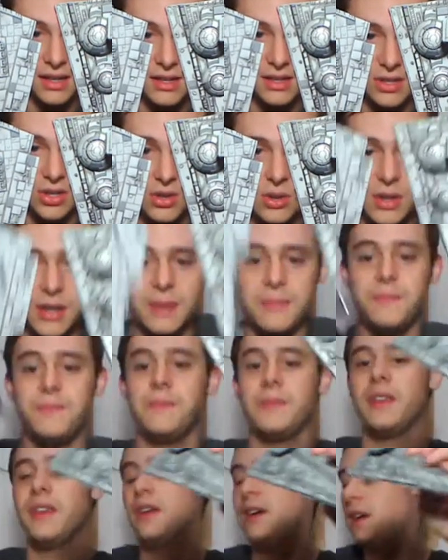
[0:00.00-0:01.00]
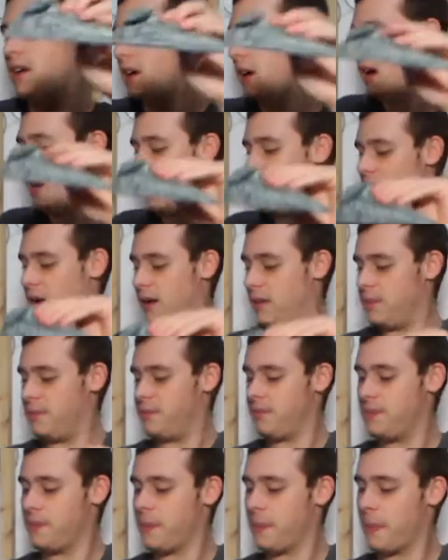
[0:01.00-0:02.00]
to it.
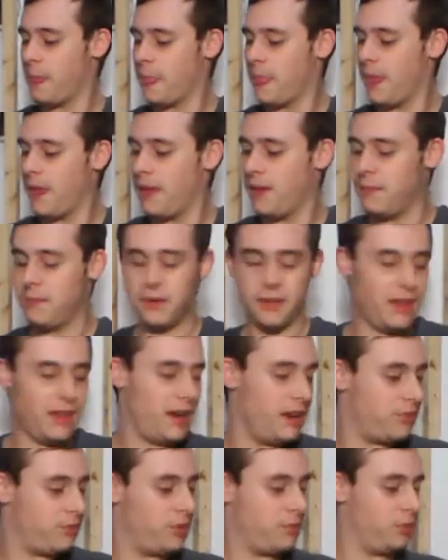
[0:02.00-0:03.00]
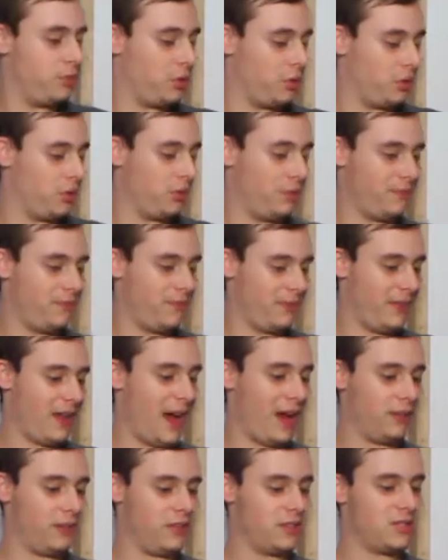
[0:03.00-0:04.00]
But then if we pull
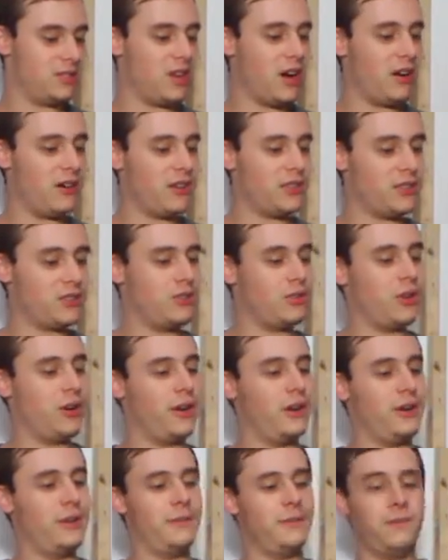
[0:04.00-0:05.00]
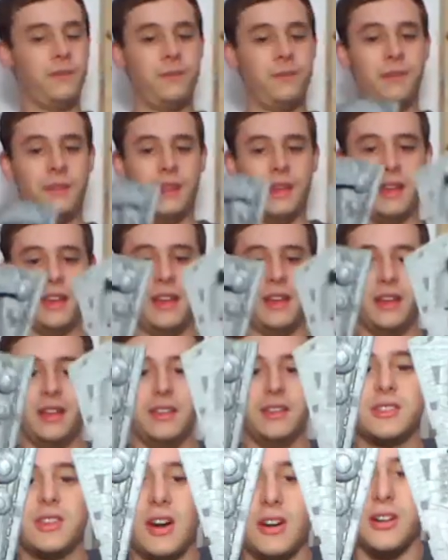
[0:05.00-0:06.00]
out the Star Destroyer
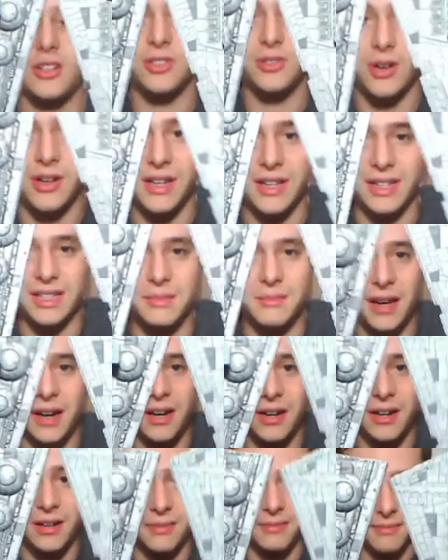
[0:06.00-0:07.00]
is bigger,